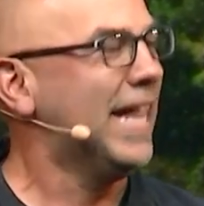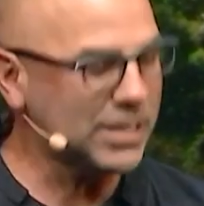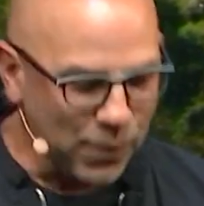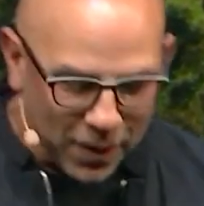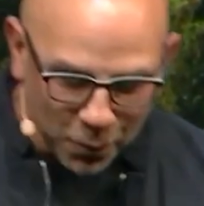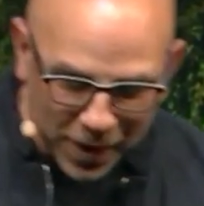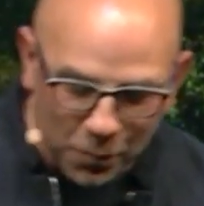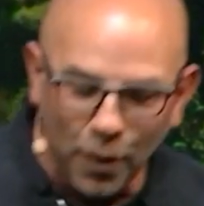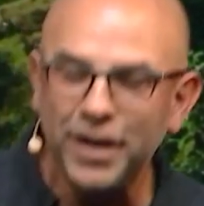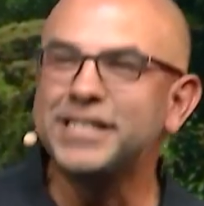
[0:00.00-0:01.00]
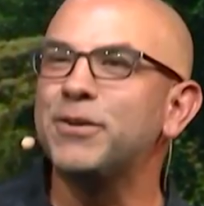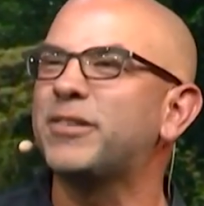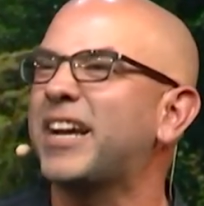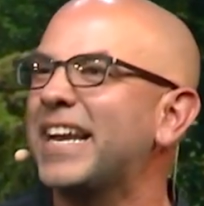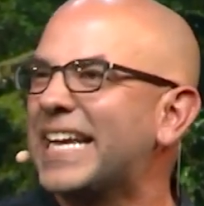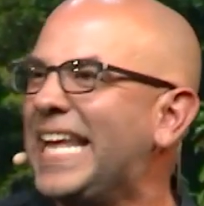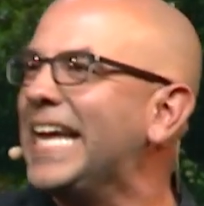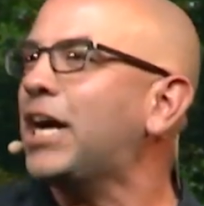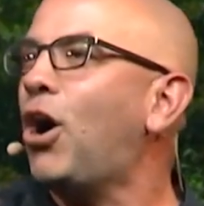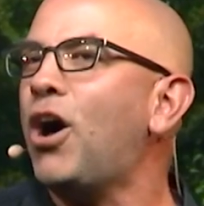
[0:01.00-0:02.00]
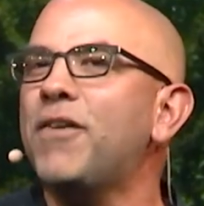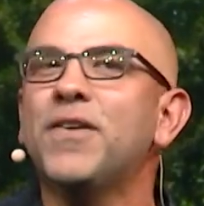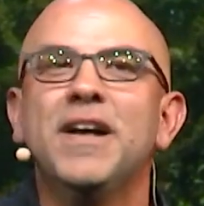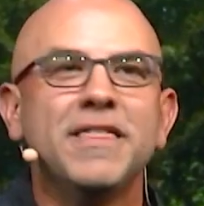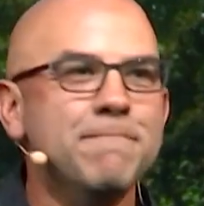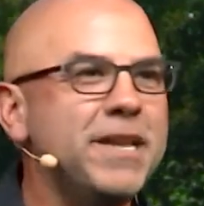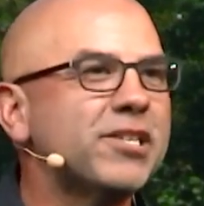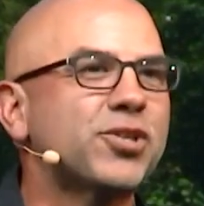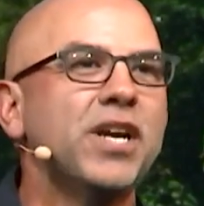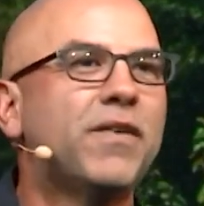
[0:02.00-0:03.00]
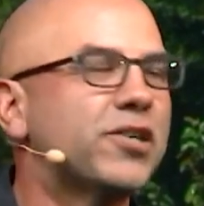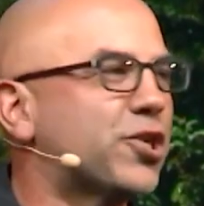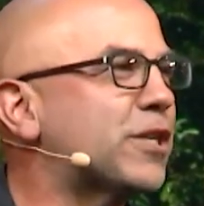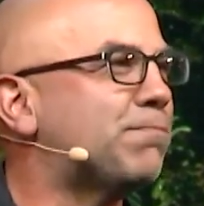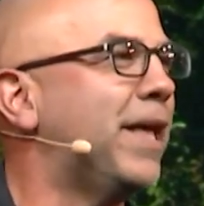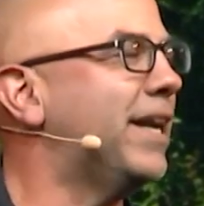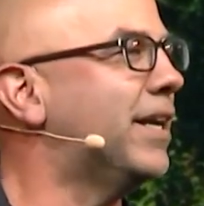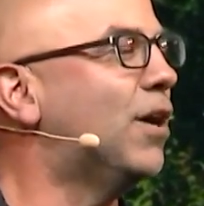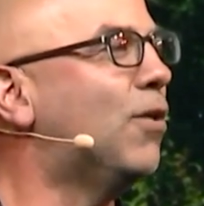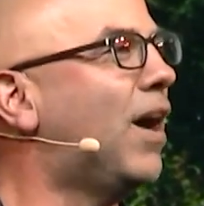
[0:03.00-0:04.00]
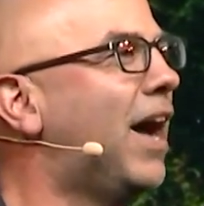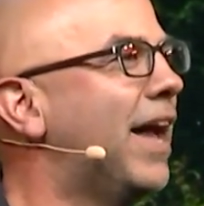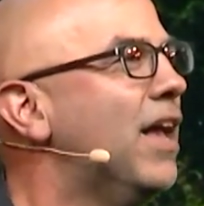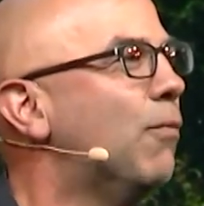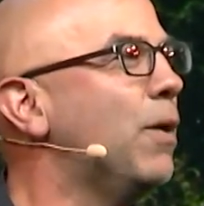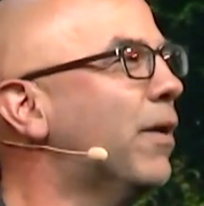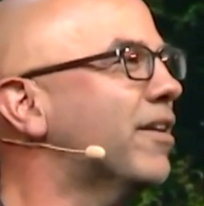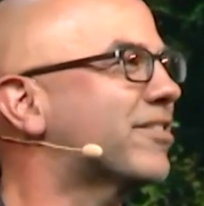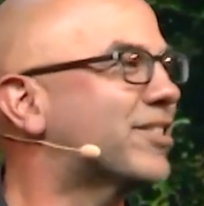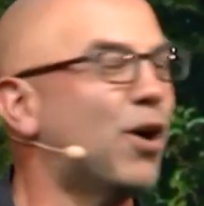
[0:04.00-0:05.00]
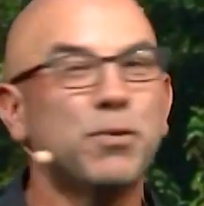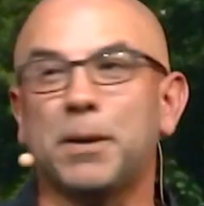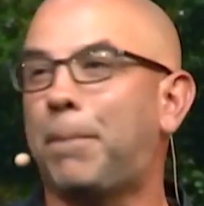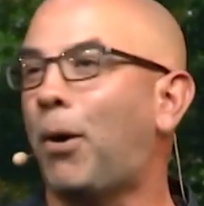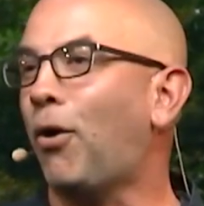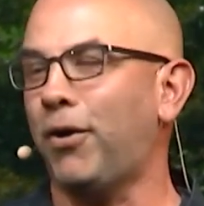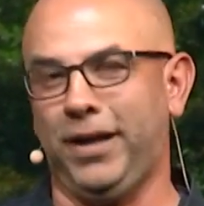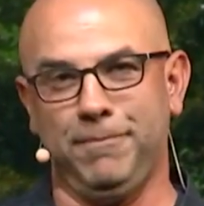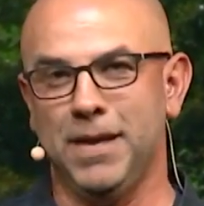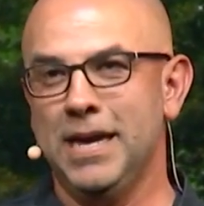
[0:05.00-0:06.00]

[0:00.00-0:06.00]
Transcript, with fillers: That's why we wanted to, to kind of kick off the ministry of our church plan in Ojai. We wanted to start with a party.